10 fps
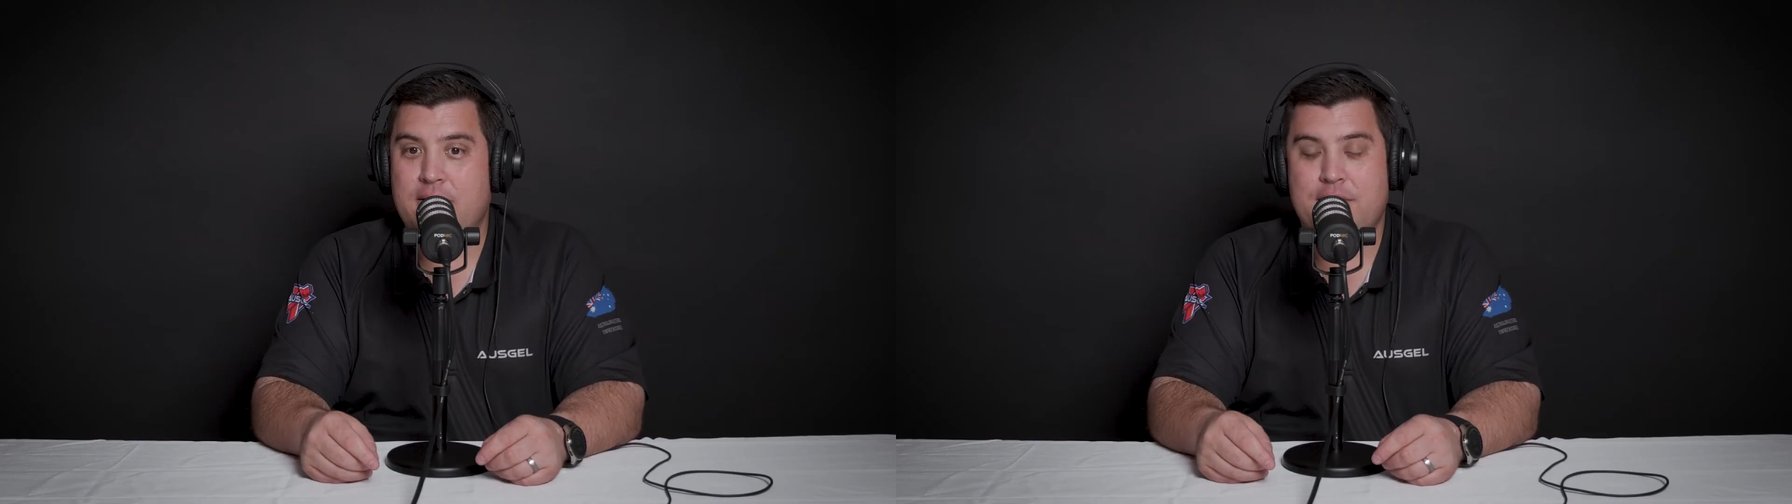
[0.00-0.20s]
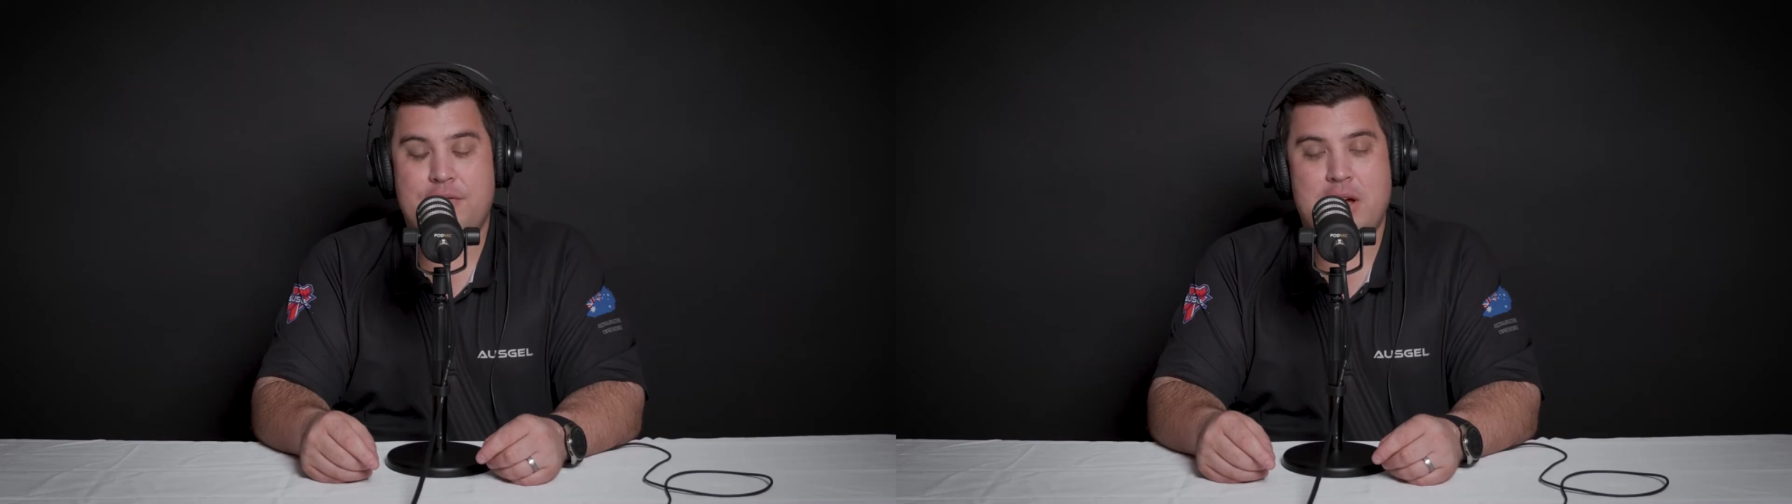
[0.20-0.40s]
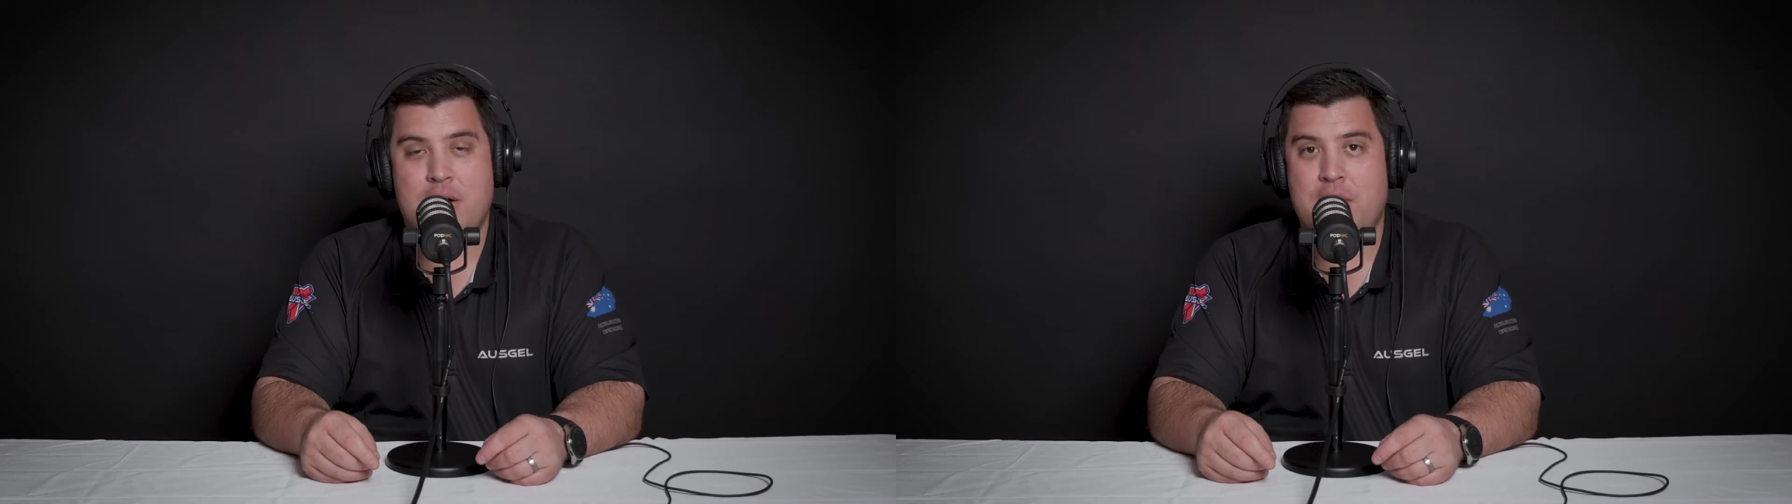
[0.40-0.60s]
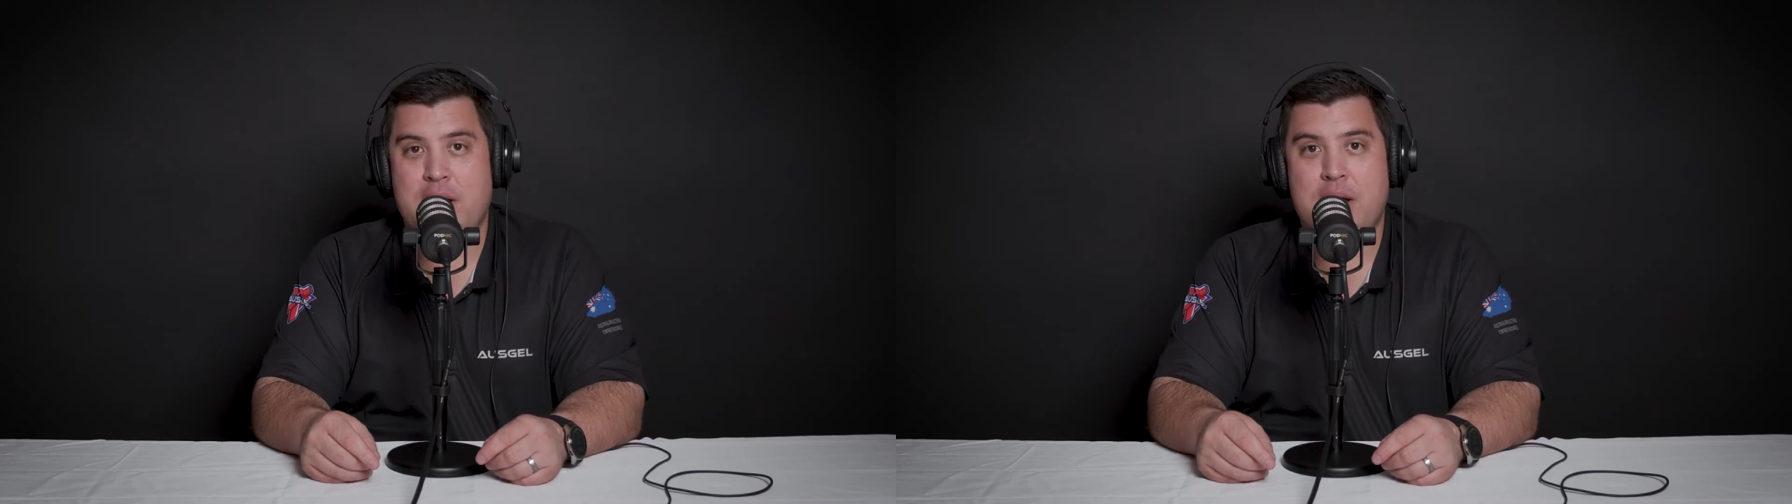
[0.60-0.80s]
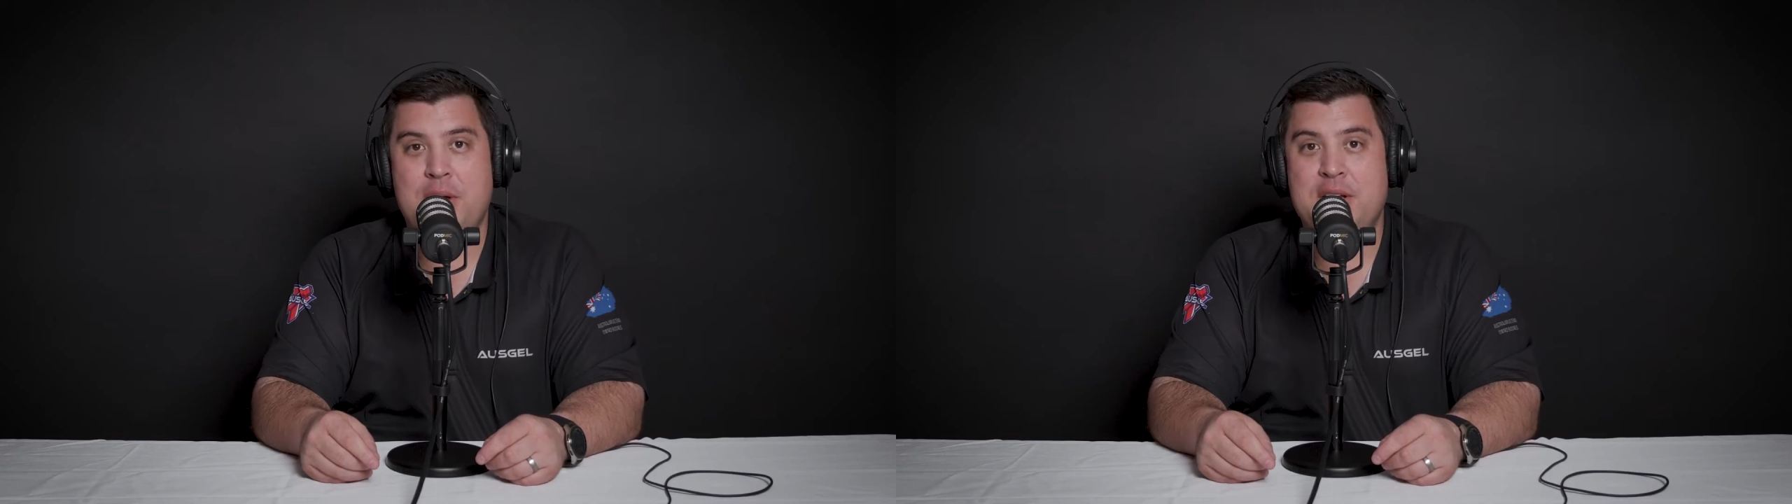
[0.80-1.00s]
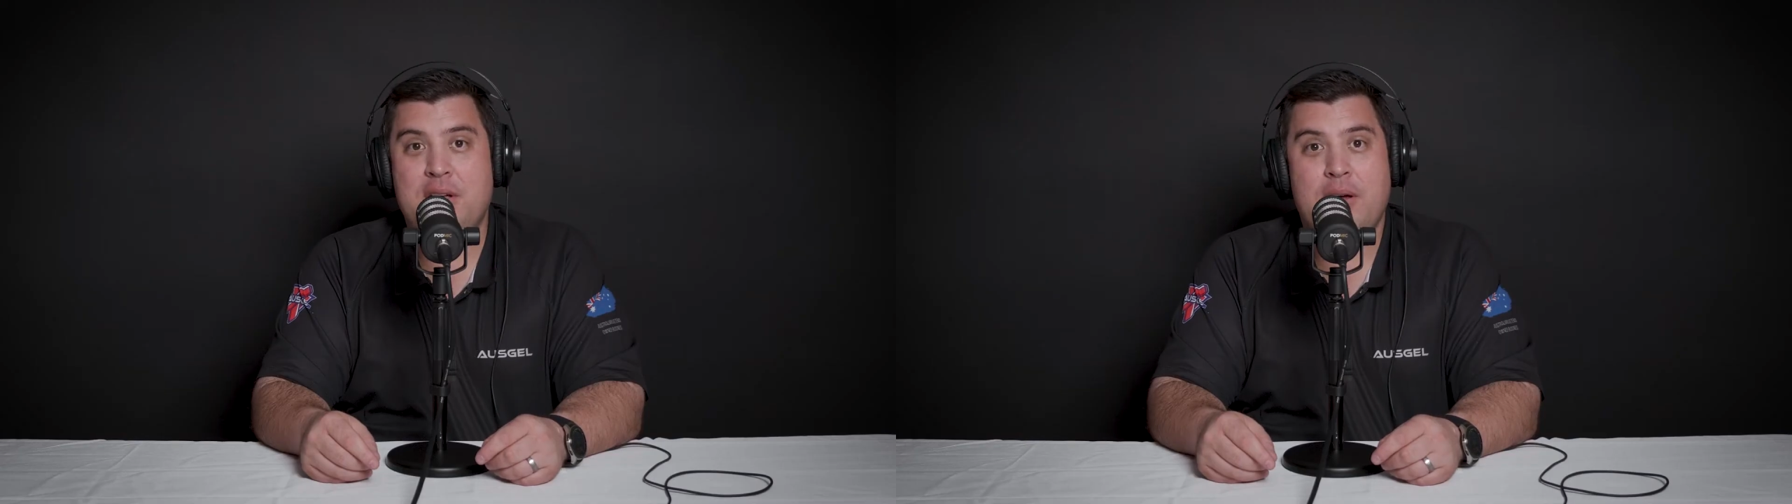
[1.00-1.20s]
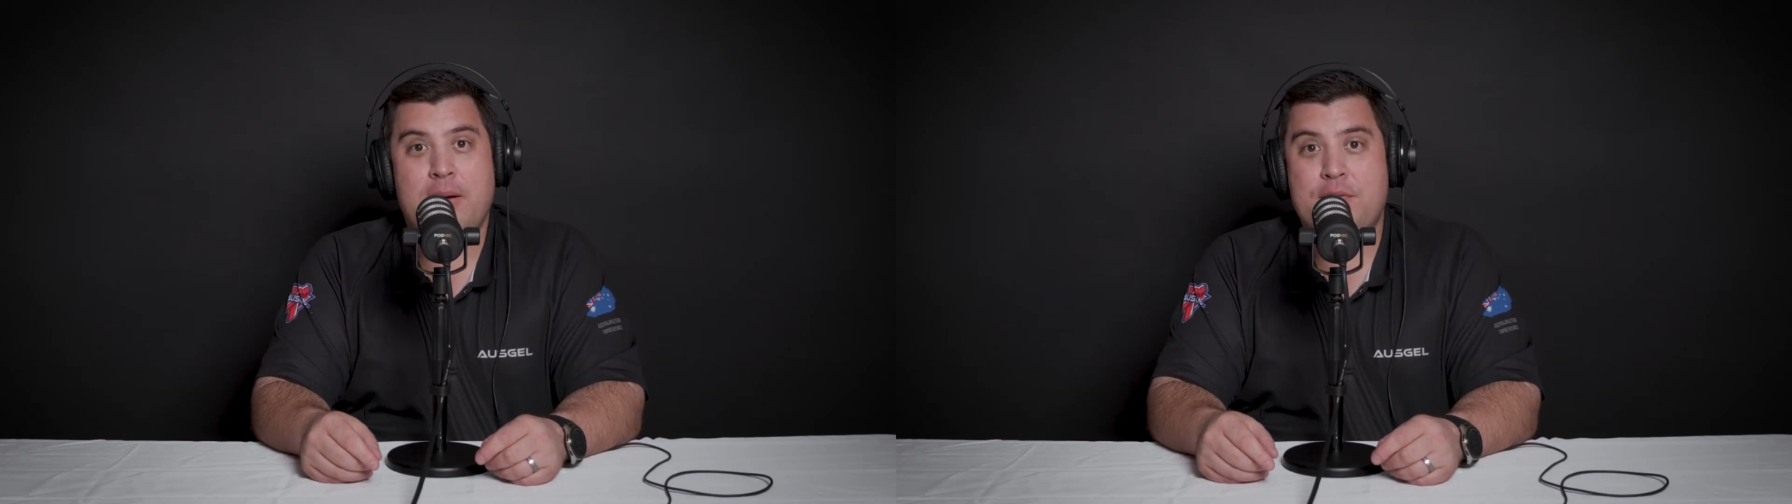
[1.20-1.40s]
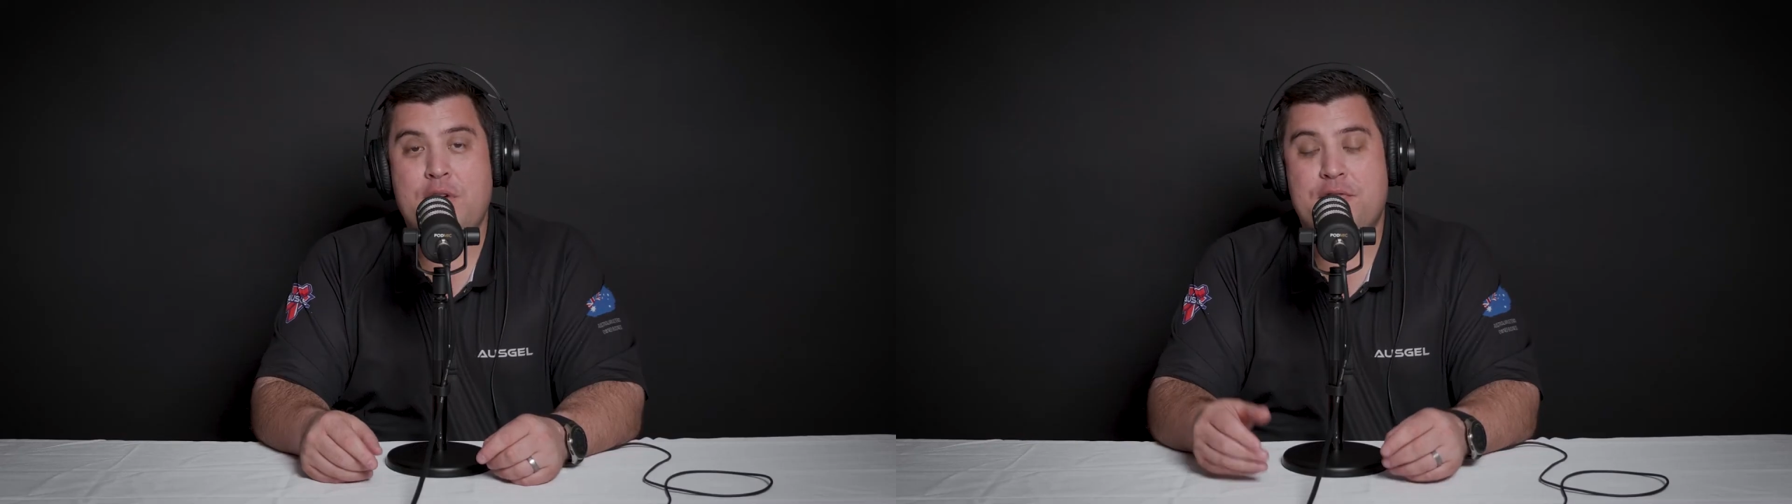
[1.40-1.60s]
far out. I mean,
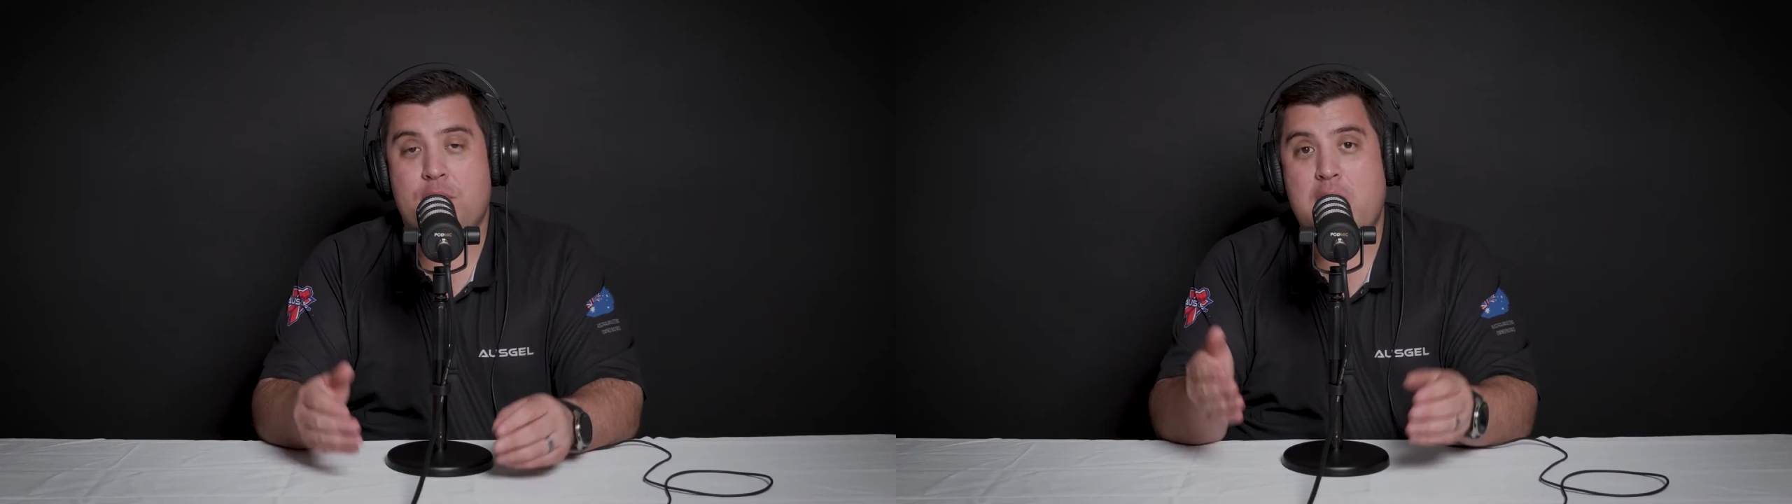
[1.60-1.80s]
for